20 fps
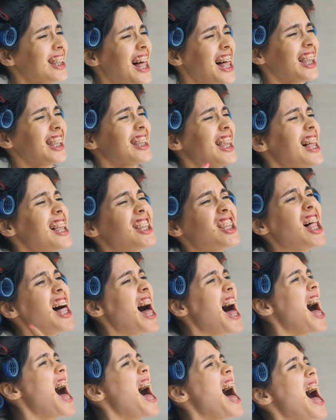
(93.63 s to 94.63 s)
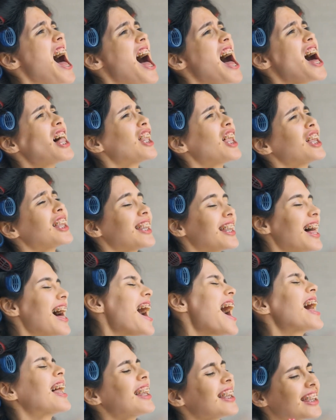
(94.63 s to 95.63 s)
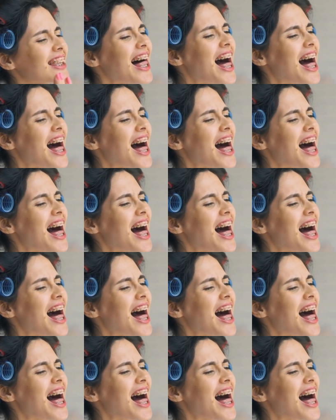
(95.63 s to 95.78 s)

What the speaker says: well as this, they may change the pitch of their